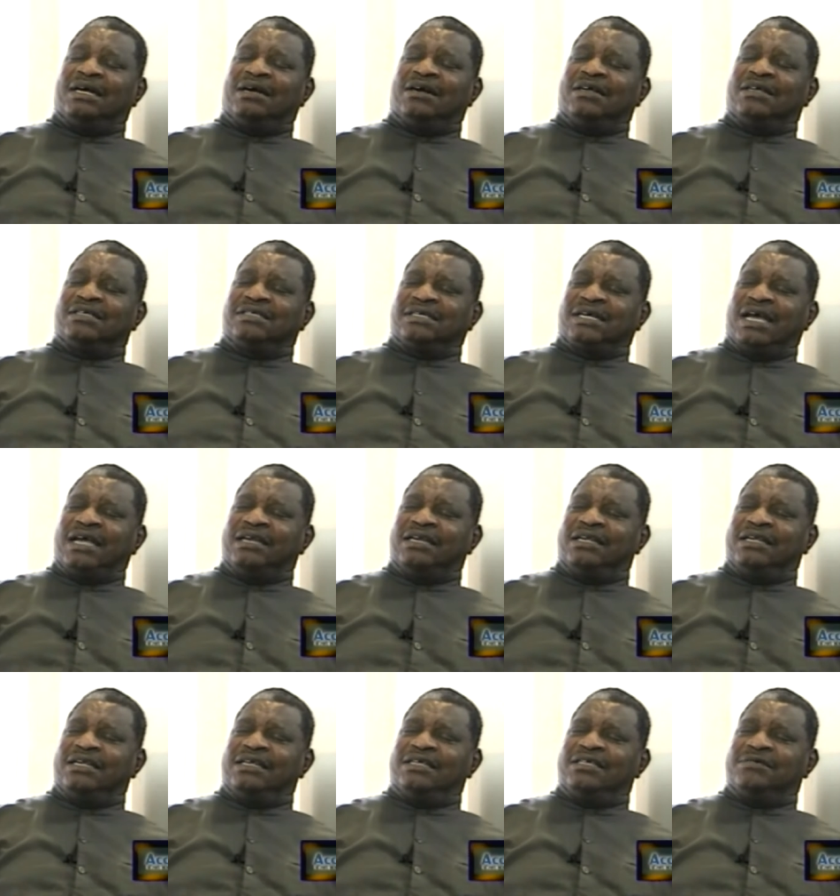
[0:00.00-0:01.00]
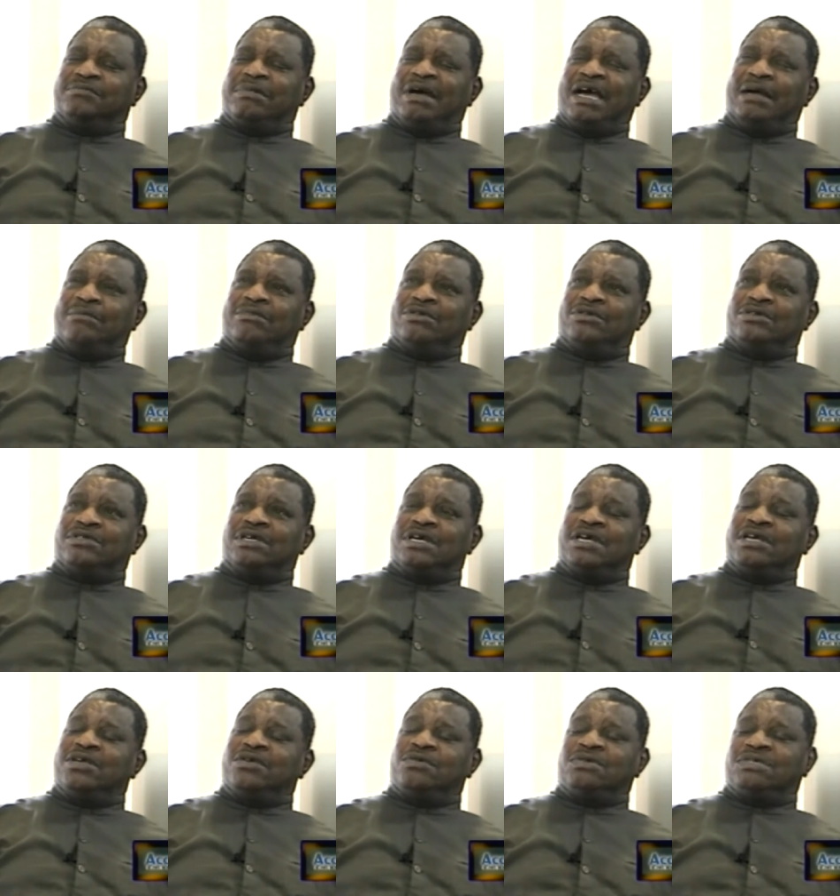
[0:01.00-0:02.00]
inside these Bibles,
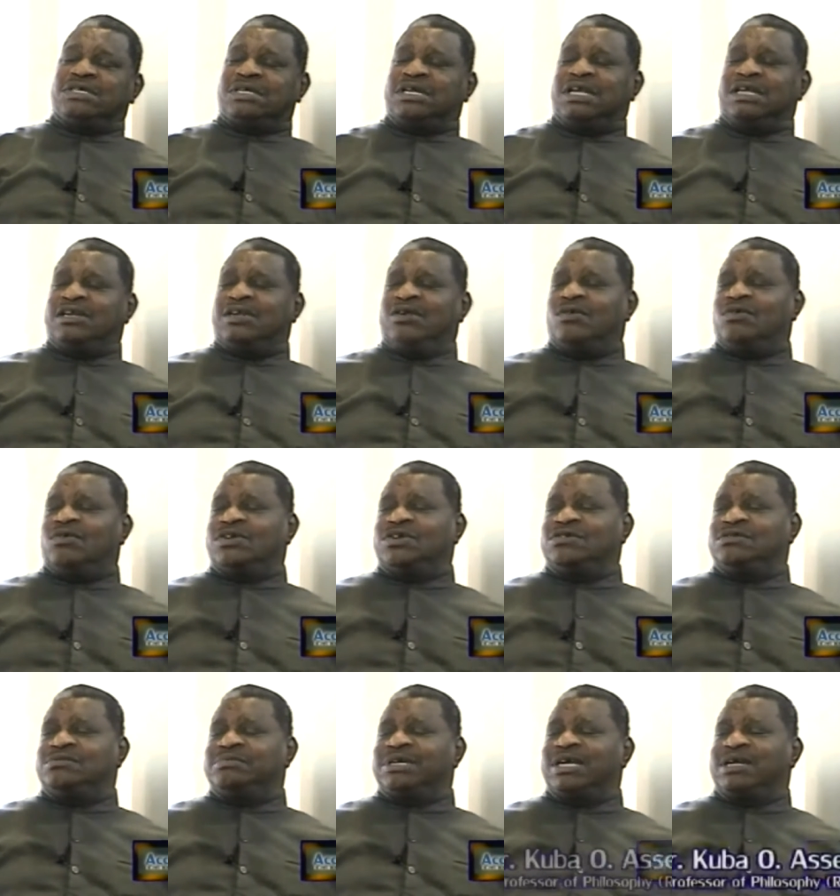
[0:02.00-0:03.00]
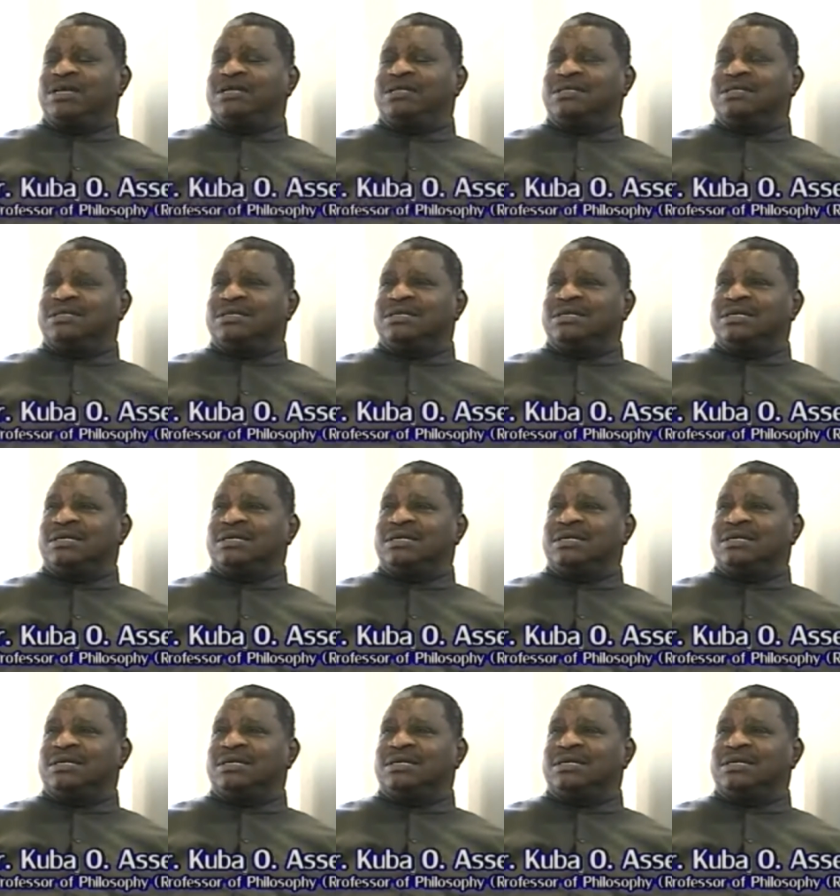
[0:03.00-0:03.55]
you see that they're all Europeans